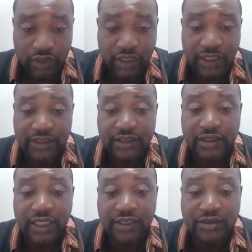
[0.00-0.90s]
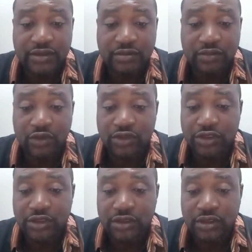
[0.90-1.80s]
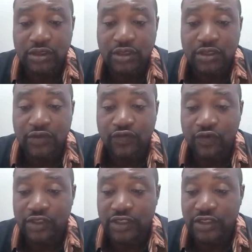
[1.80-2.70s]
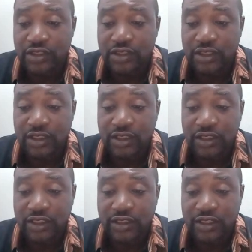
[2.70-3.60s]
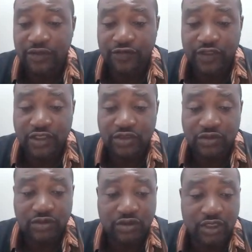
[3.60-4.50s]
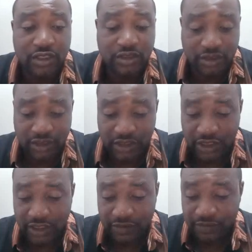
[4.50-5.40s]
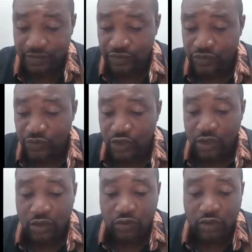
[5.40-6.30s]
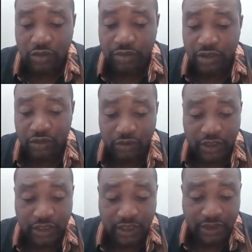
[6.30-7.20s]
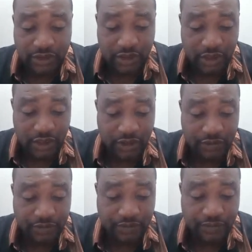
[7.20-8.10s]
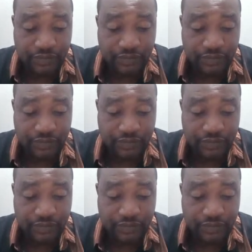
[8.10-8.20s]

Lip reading: Okay, I think that much for this interface. And again, we'll be looking at the